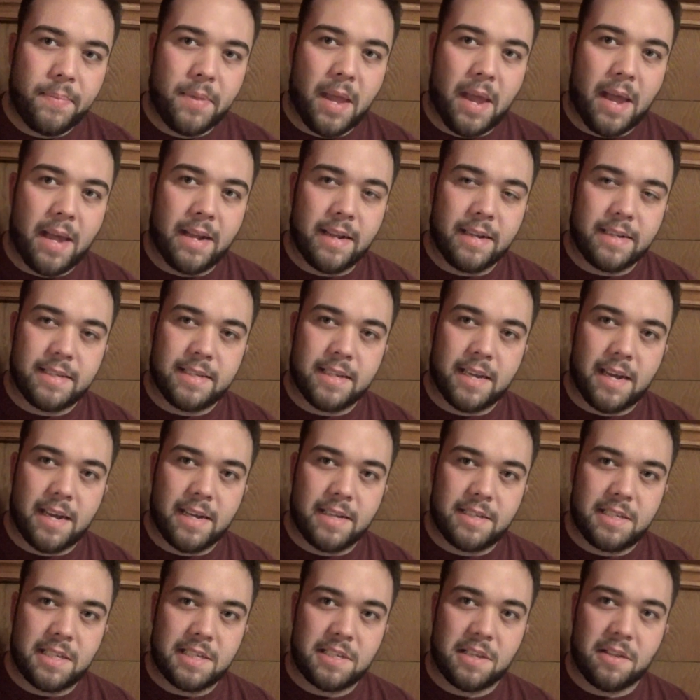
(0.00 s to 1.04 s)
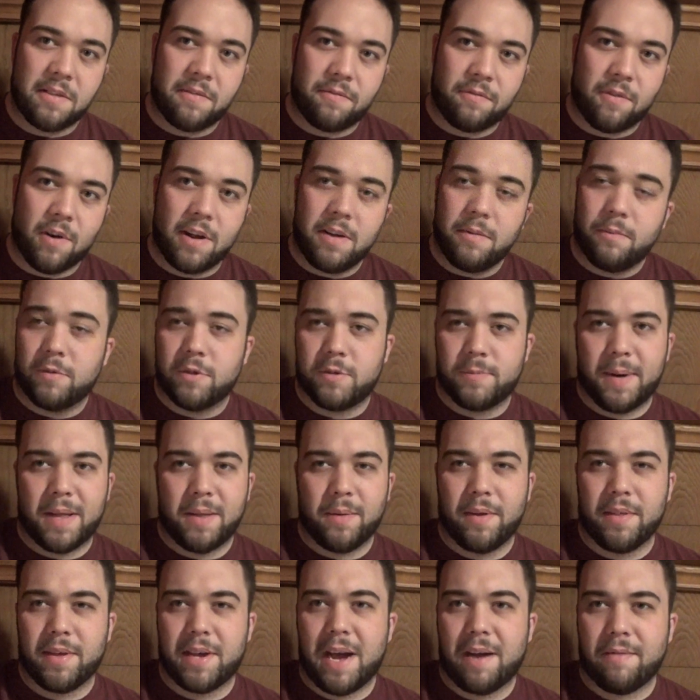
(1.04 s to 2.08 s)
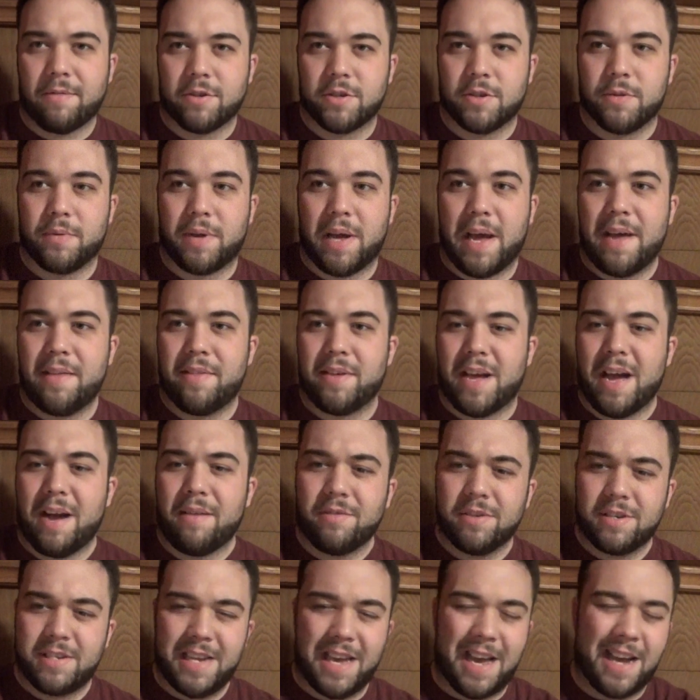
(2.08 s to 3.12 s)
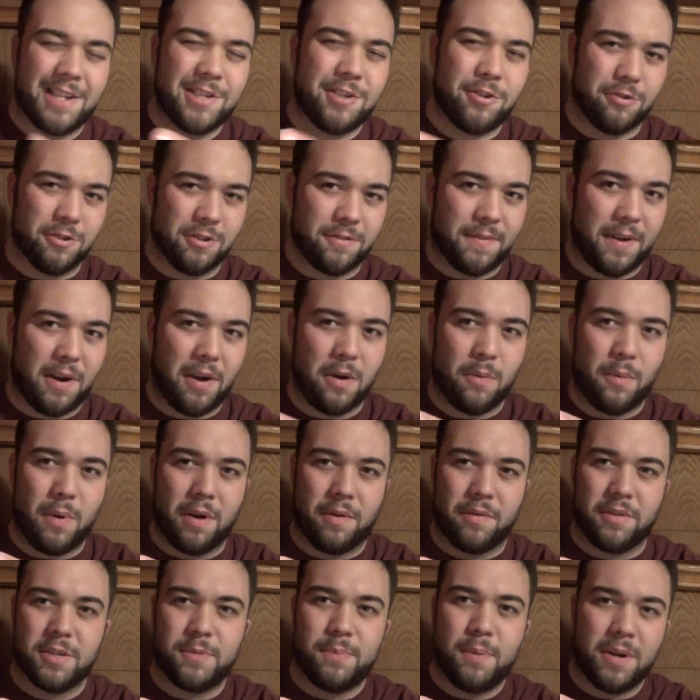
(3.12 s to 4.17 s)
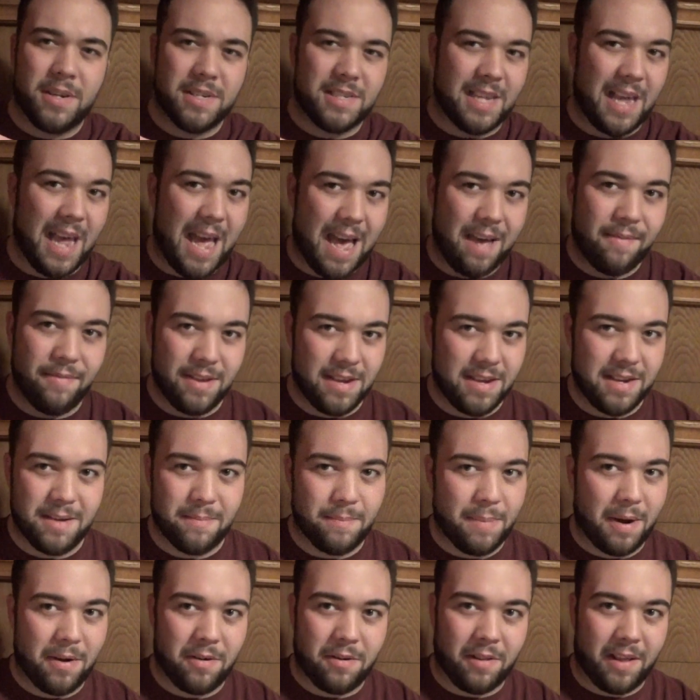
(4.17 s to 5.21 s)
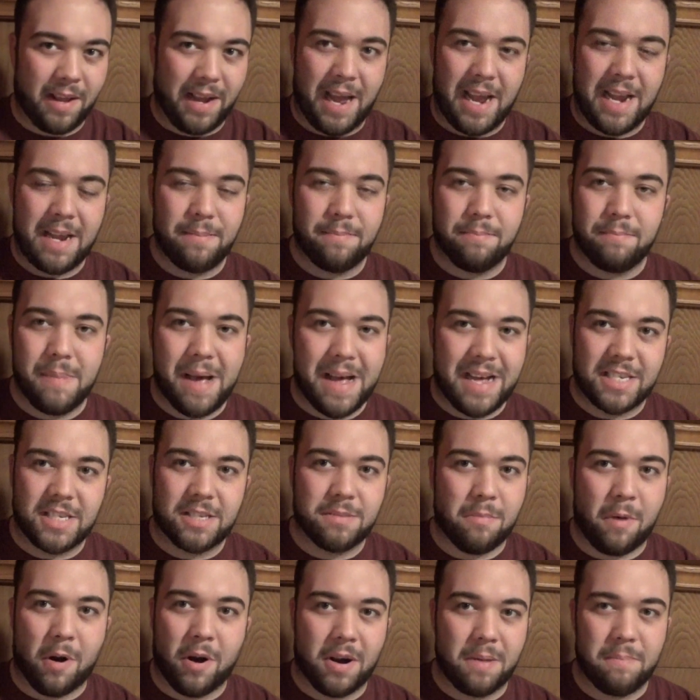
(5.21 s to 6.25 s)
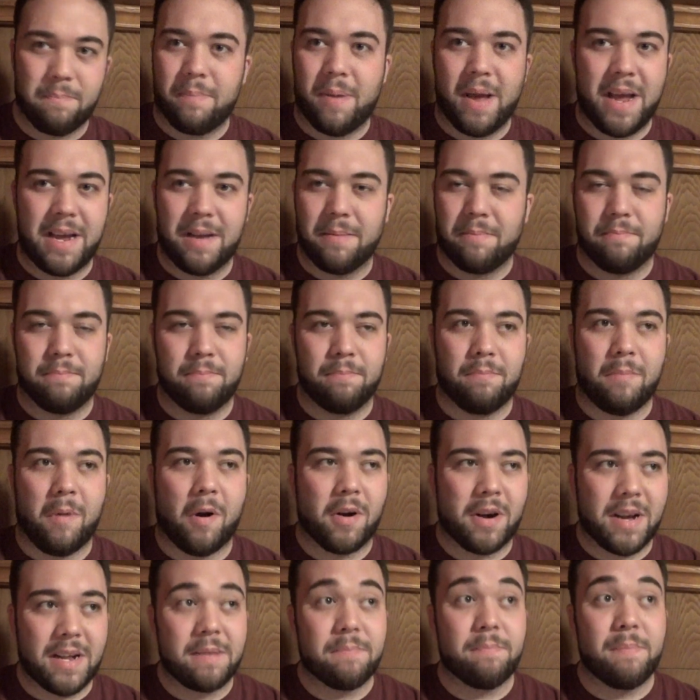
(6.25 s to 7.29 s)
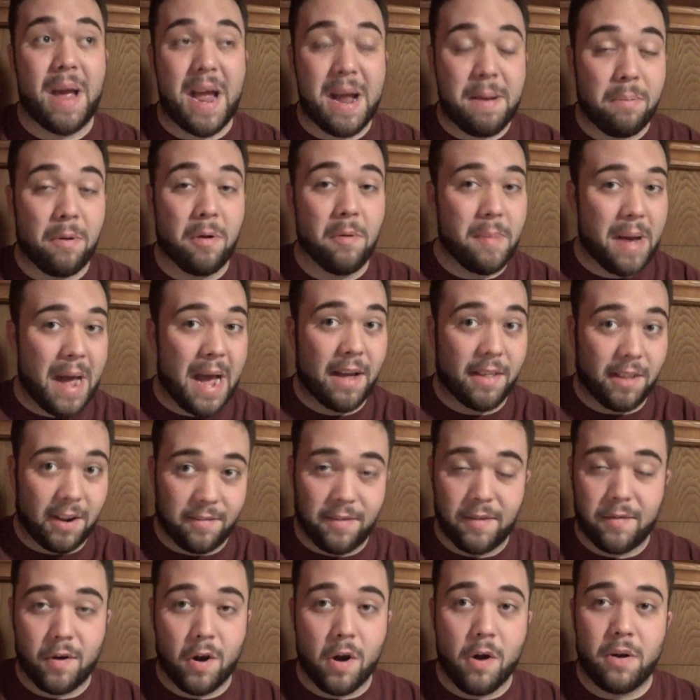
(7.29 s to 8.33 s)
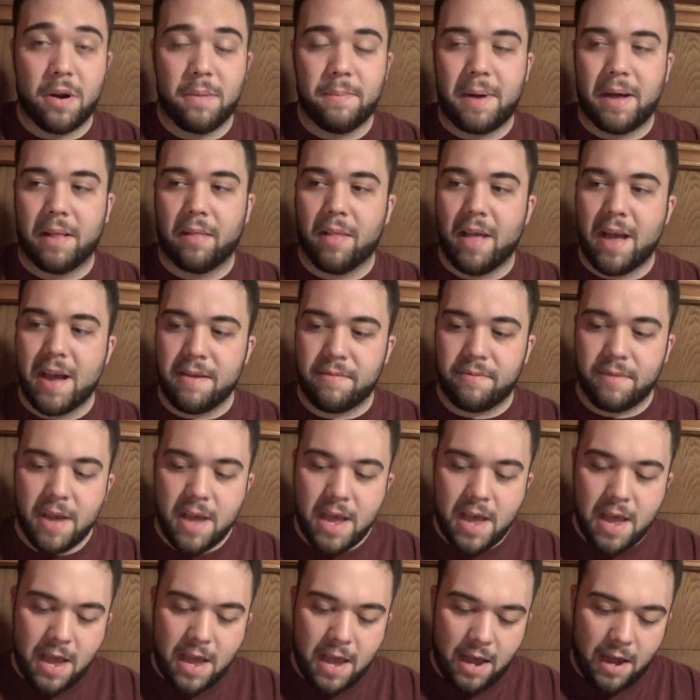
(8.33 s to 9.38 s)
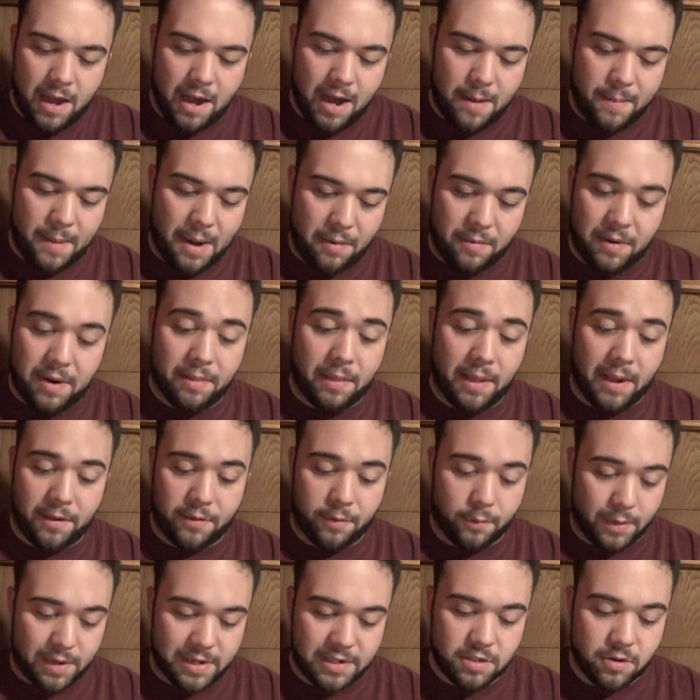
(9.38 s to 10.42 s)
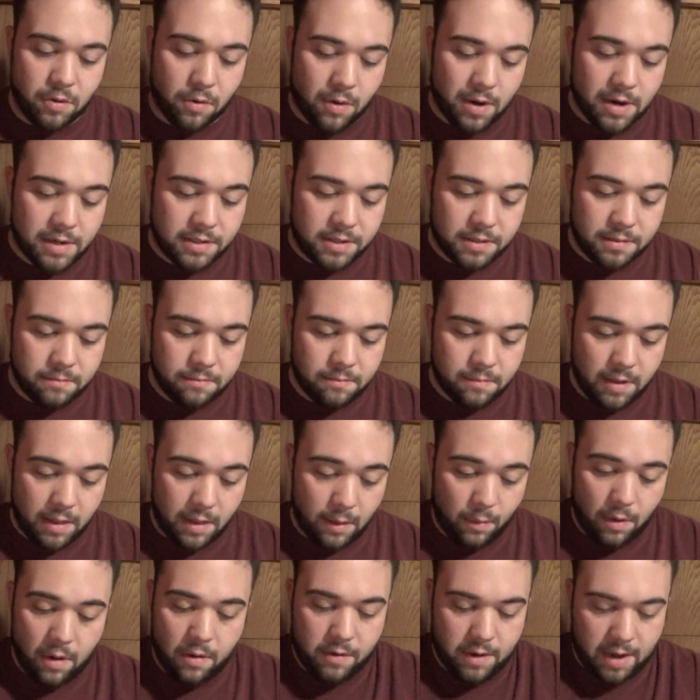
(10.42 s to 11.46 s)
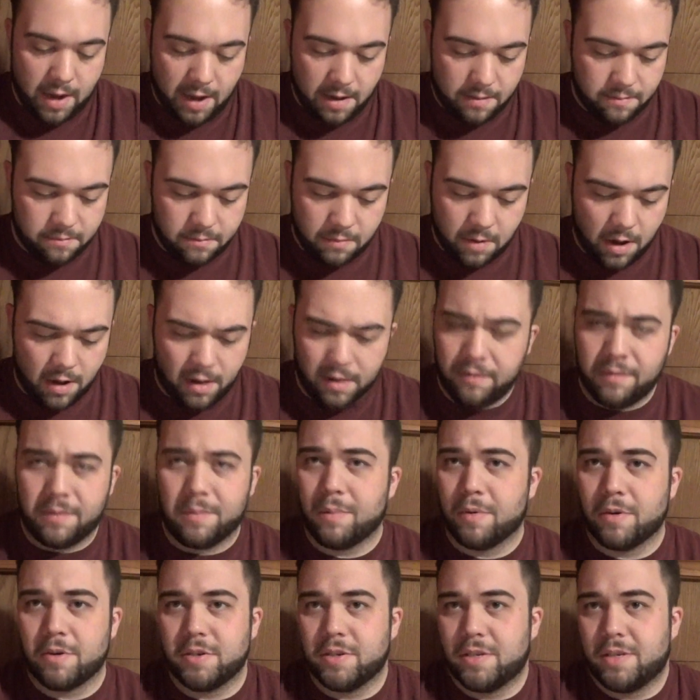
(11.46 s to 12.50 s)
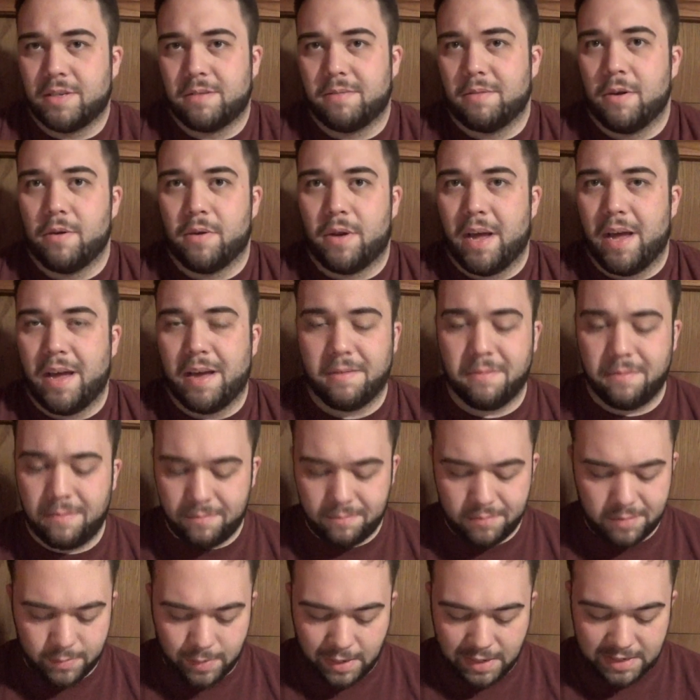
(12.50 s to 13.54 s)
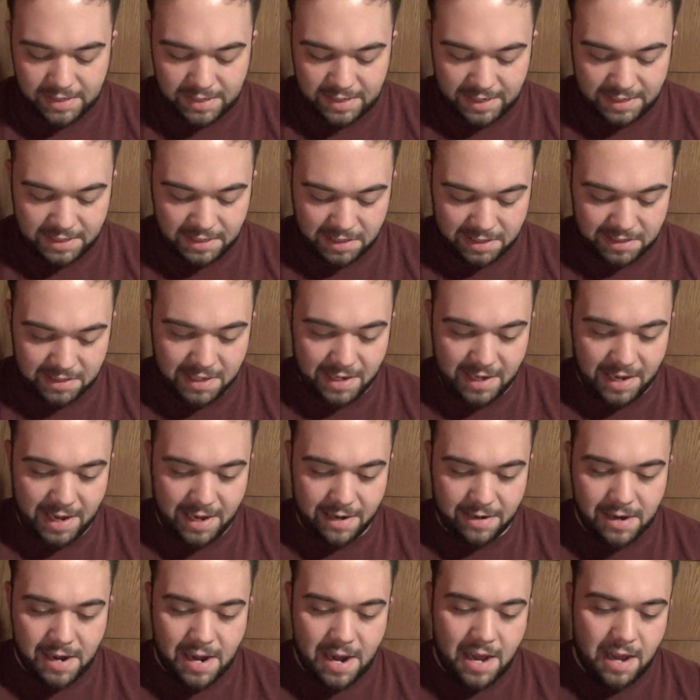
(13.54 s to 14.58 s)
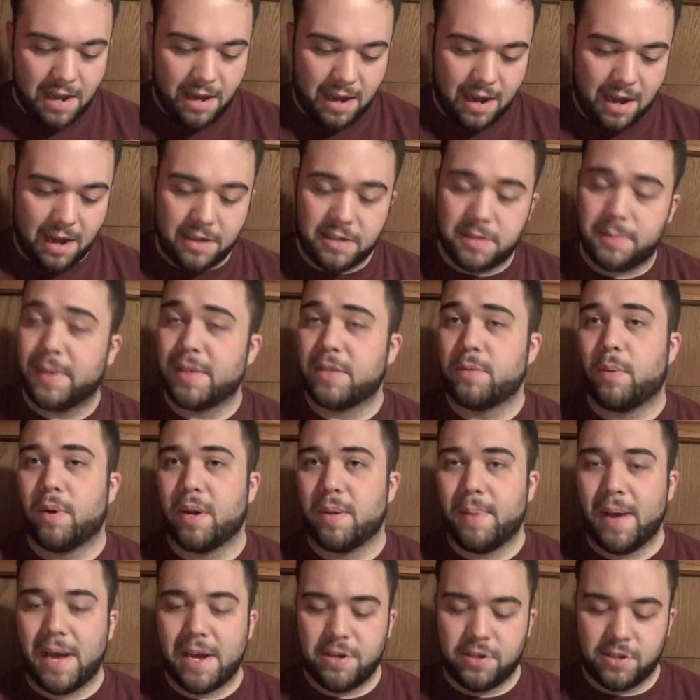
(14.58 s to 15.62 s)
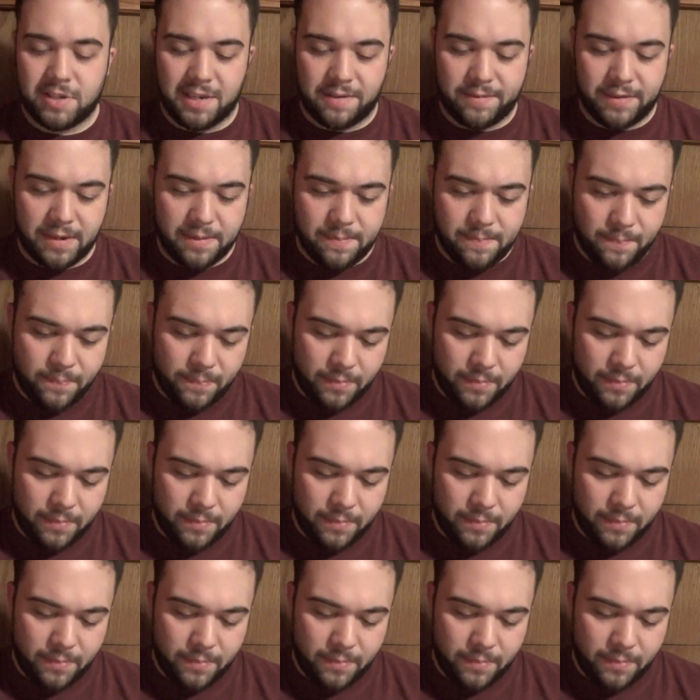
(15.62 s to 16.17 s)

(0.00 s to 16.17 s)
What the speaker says: And it says on the front, which by the way, the cover's okay. The cover texture is very weird. This book is heavy compared to like any mass market paperback that I've ever owned in my life. I read like 3 stories, and they were okay. All of them were just okay. It's about as decent as they get. It's about 20 pages of it.